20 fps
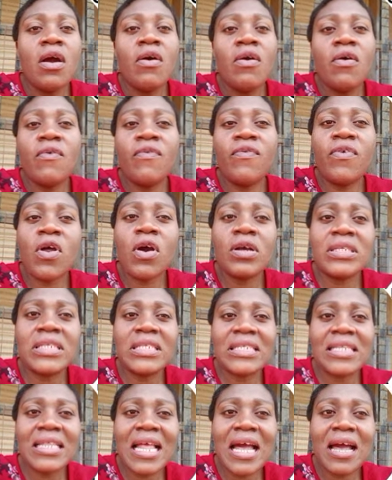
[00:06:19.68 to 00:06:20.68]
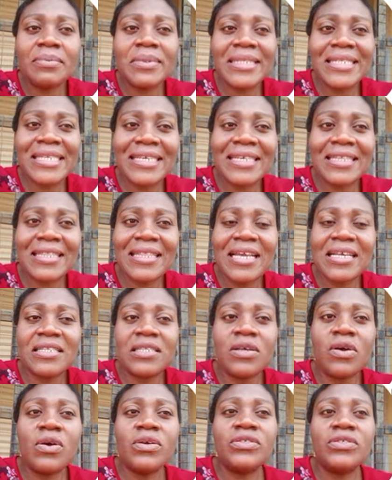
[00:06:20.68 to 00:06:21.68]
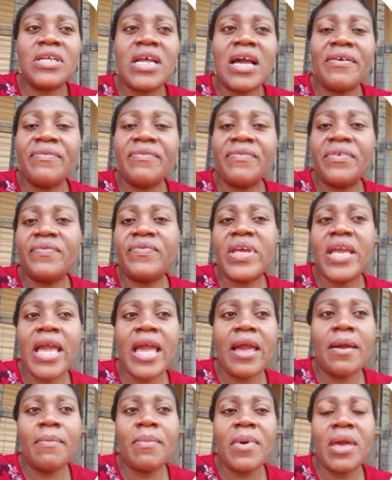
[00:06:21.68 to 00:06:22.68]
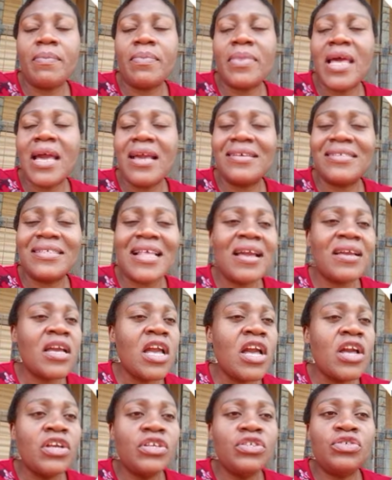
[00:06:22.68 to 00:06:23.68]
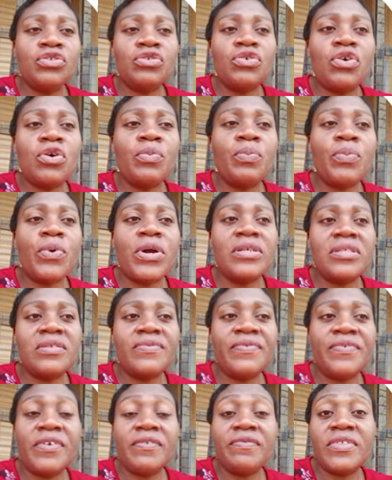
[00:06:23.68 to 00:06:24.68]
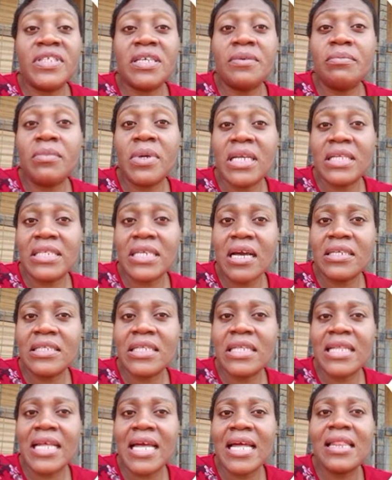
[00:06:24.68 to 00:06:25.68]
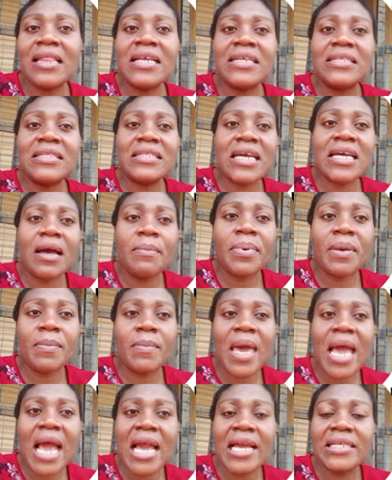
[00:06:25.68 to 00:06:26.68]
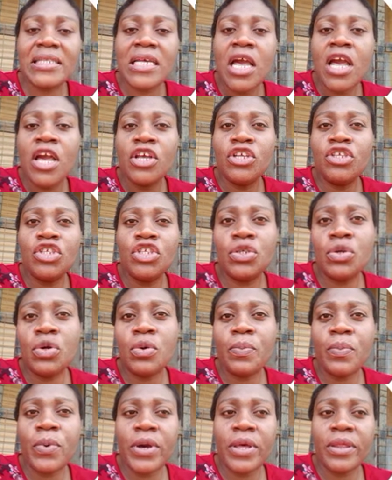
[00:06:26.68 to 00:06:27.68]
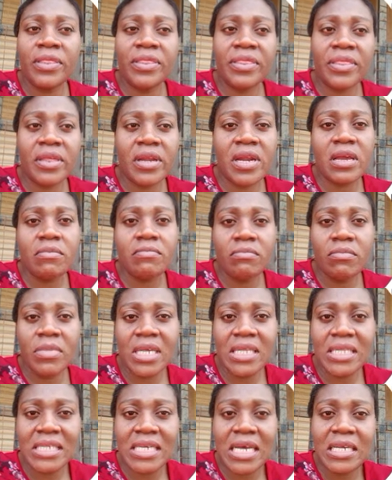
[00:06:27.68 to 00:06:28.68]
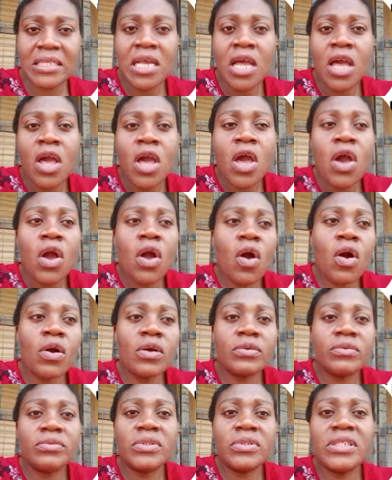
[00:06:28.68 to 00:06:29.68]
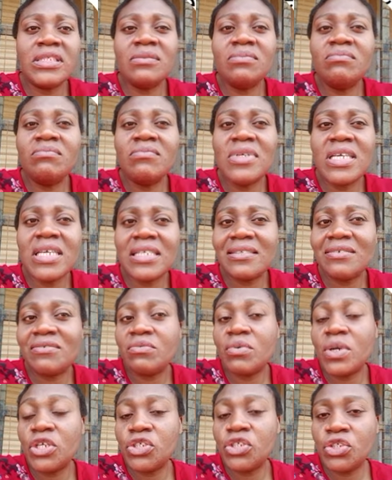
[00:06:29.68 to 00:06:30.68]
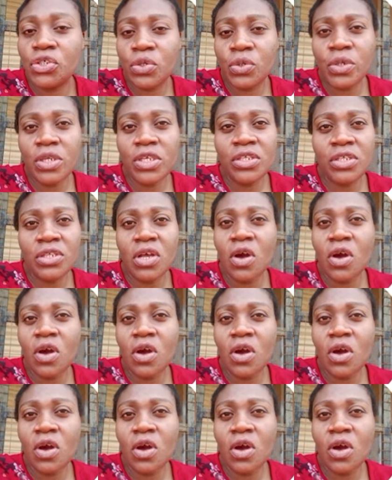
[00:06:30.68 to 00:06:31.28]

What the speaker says: Floor slab thickness 150 that is like 0.15 meters. Then lintel beam height 0.3 meters. Concrete mix ratio is